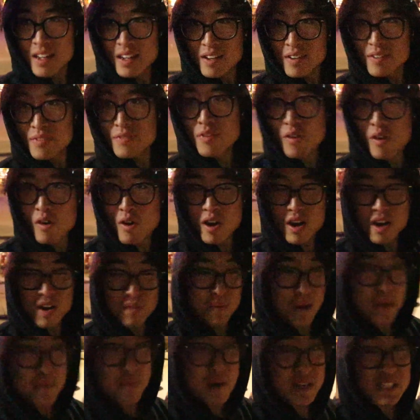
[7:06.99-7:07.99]
for
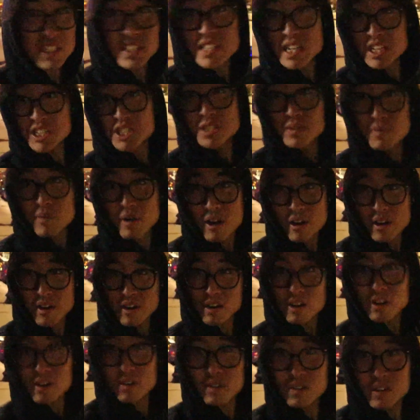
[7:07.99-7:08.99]
my presentation
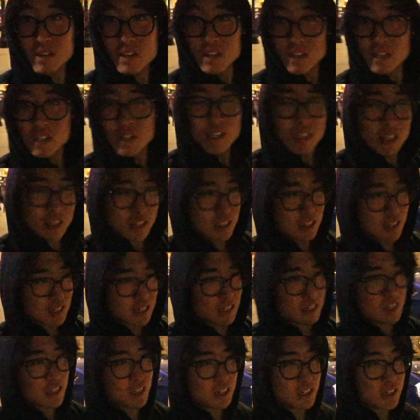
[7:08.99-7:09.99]
tomorrow. Uh,